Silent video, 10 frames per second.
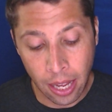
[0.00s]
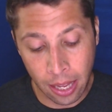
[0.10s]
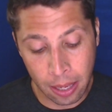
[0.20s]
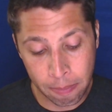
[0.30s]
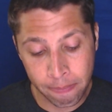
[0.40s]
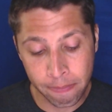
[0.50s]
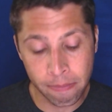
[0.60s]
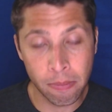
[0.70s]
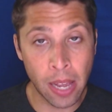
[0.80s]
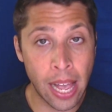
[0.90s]

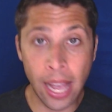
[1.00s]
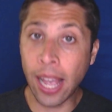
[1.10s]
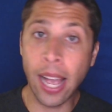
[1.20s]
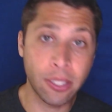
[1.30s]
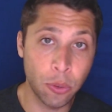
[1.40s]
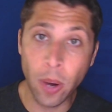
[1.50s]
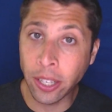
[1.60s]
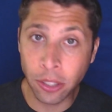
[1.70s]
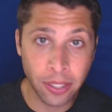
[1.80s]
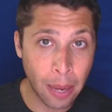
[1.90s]
X and y
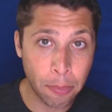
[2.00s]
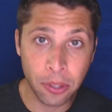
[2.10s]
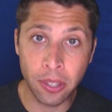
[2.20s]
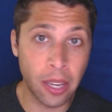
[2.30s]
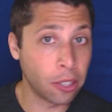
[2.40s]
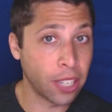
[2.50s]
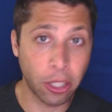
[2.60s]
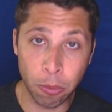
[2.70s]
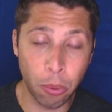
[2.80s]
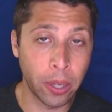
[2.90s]
intercepts,
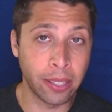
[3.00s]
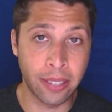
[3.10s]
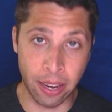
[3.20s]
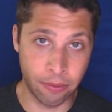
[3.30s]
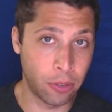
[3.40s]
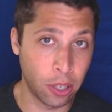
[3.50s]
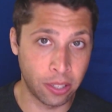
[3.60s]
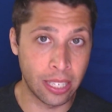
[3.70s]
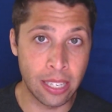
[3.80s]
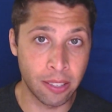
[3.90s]
intersection points, and
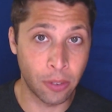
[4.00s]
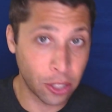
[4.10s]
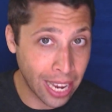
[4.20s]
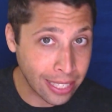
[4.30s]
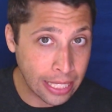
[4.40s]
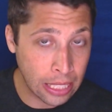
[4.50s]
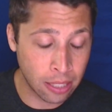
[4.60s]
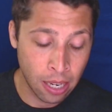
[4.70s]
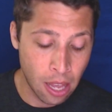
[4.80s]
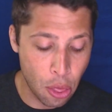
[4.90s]
vertices,
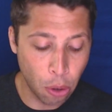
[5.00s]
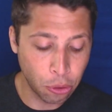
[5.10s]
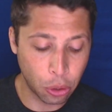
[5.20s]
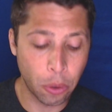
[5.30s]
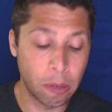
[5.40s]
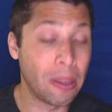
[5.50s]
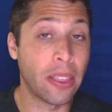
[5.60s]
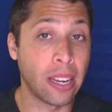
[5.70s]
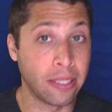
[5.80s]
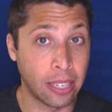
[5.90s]
vertexes, those are going to be
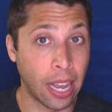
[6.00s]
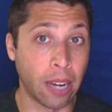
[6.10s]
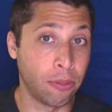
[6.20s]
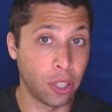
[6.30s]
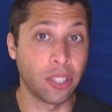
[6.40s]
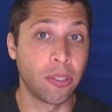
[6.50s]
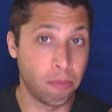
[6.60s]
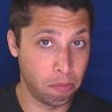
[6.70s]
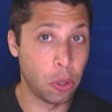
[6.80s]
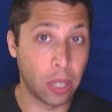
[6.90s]
things that kind of just,
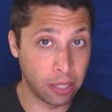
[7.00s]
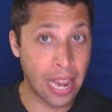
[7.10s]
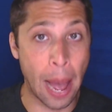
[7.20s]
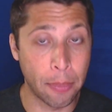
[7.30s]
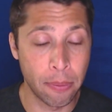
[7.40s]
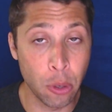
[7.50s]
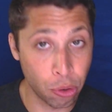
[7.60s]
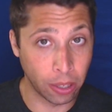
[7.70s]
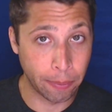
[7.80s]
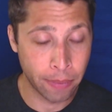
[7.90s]
you can tap,
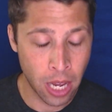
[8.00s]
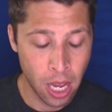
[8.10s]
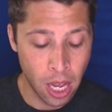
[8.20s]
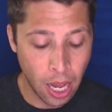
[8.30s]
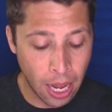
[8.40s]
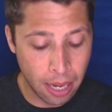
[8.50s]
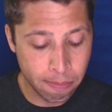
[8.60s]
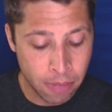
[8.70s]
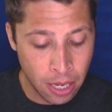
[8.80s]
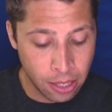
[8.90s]
usually.
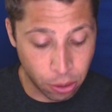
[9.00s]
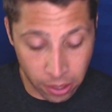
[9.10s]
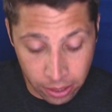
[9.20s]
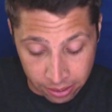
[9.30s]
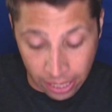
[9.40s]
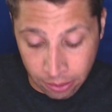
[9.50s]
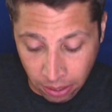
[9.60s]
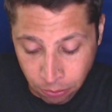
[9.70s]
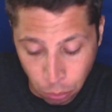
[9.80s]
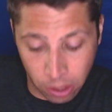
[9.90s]
So there it is,
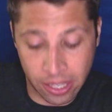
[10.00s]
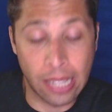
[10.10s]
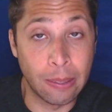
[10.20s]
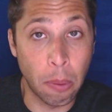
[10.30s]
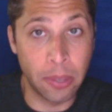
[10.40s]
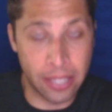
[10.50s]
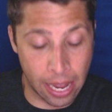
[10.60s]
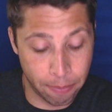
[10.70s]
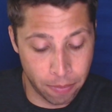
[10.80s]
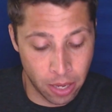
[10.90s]
-7, 4, exactly what we said.